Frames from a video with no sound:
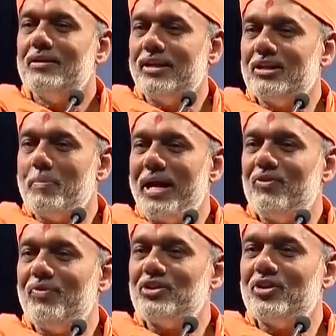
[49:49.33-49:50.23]
That is a
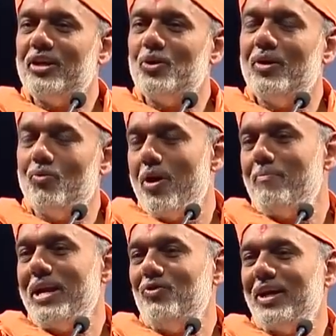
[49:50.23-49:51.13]
manufacturing unit, one
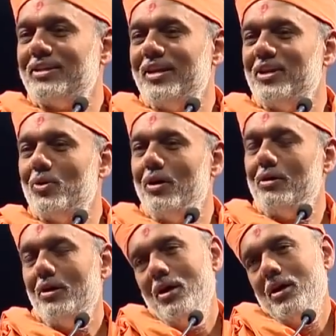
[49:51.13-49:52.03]
manufacturing unit,
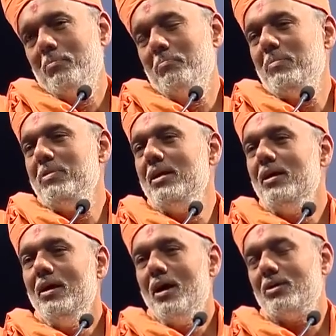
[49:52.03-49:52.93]
maybe
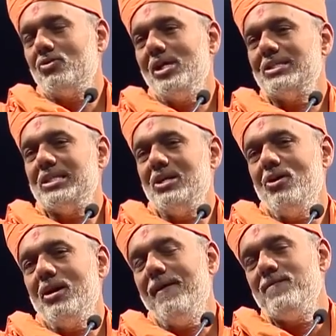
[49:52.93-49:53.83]
a trustee
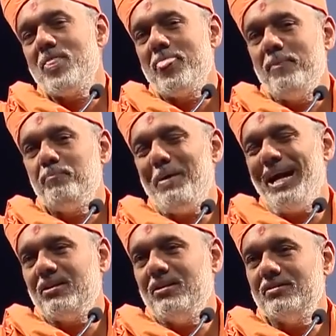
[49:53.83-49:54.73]
or a
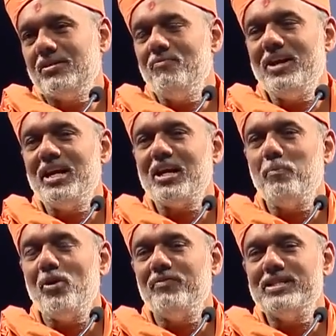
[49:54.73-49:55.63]
patron somewhere in a
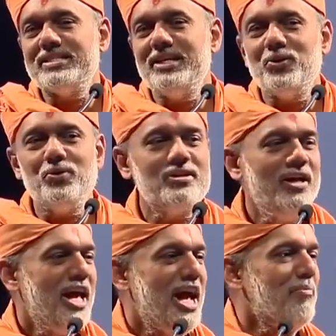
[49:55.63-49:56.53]
couple of institutes,
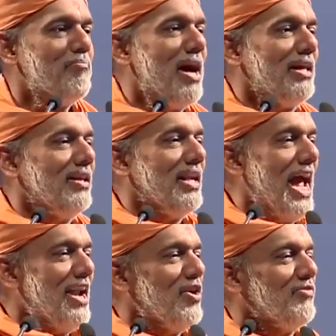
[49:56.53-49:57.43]
and by the
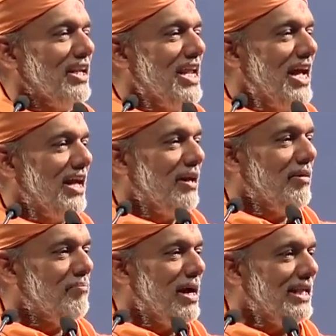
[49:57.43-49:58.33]
end of the
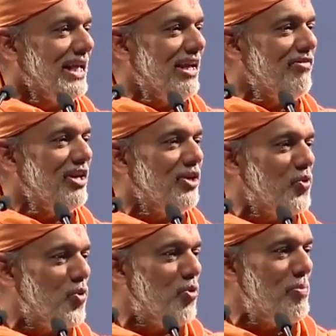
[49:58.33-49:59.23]
day, by the evening,
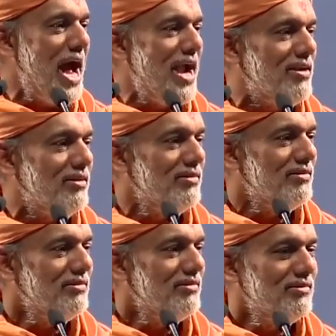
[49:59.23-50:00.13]
you go mad.
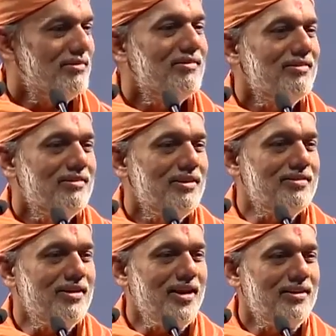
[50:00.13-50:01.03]

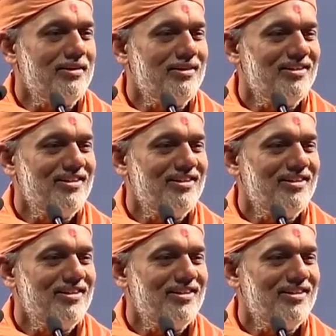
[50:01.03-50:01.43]
Isn't it?